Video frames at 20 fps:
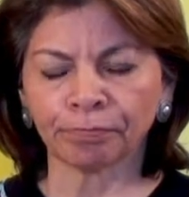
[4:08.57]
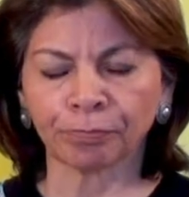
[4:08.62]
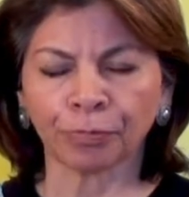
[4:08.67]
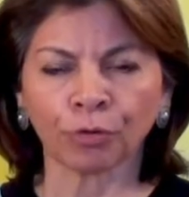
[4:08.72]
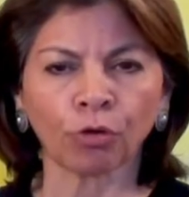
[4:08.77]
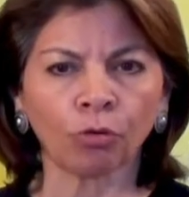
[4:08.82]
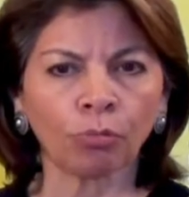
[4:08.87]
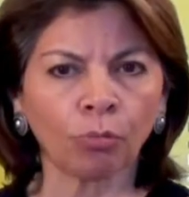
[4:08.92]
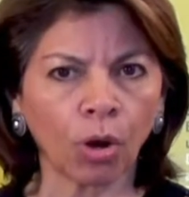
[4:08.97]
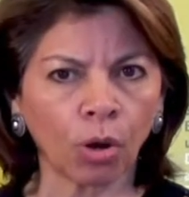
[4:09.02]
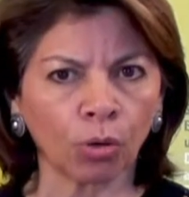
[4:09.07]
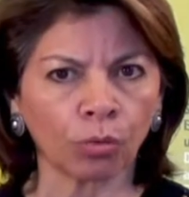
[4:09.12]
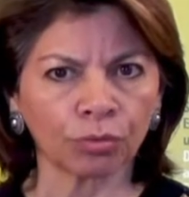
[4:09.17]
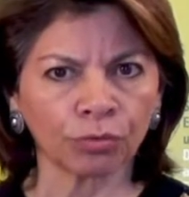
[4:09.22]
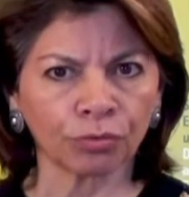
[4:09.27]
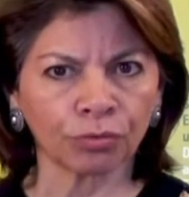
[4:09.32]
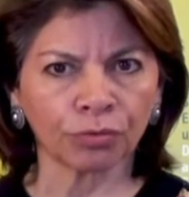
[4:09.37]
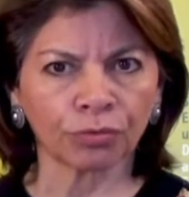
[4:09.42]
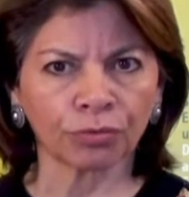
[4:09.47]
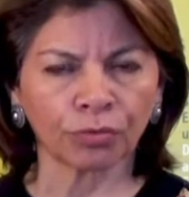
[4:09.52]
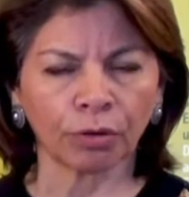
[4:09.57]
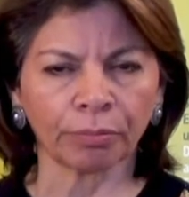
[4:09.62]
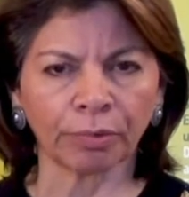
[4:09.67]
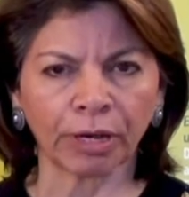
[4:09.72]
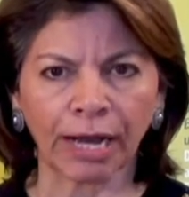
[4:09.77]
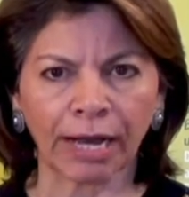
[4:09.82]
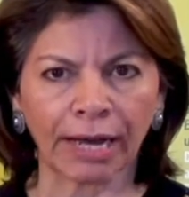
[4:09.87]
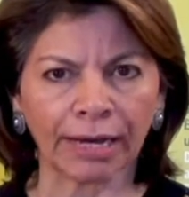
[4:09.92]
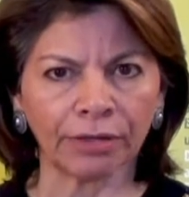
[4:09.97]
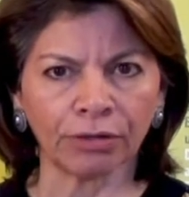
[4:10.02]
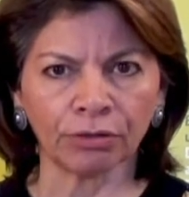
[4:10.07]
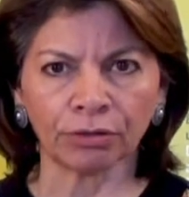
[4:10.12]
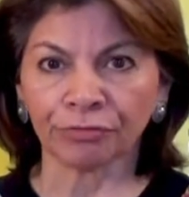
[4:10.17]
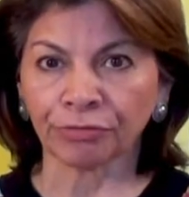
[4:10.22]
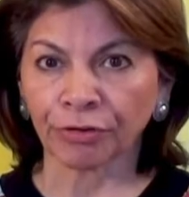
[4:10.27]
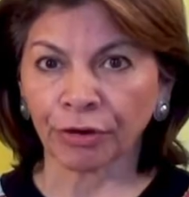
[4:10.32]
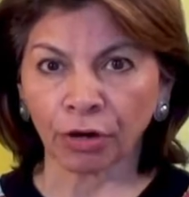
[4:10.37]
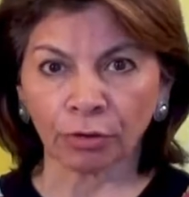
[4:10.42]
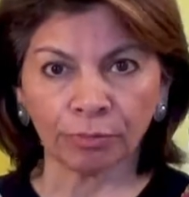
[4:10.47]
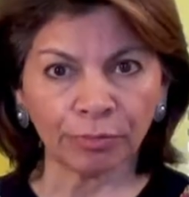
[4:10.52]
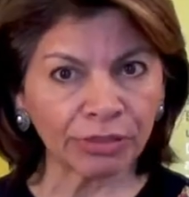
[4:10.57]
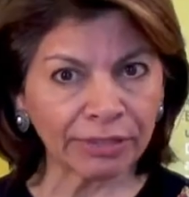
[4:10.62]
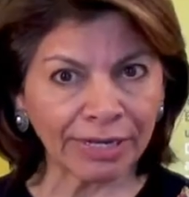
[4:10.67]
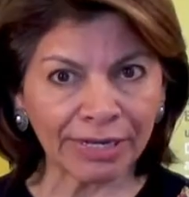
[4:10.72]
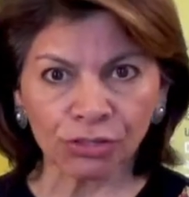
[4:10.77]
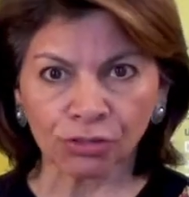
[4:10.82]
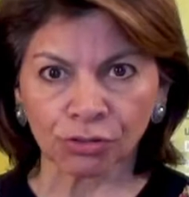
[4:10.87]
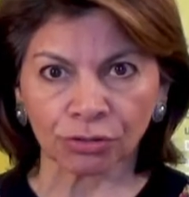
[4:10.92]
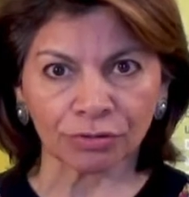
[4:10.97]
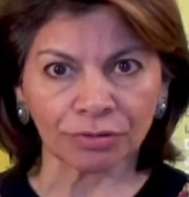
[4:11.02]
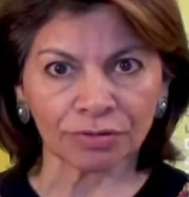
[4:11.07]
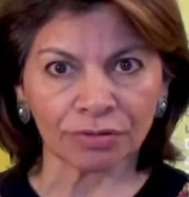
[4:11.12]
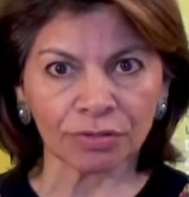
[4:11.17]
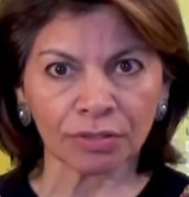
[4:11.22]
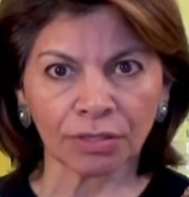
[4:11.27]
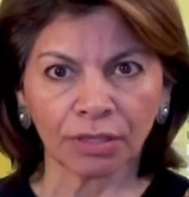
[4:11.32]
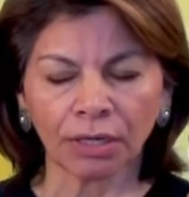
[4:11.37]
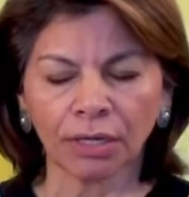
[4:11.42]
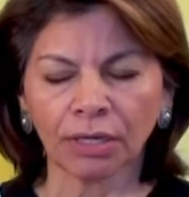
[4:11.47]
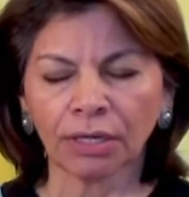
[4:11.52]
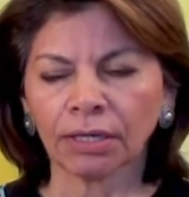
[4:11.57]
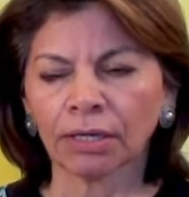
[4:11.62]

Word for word: promote some kind of recommendations.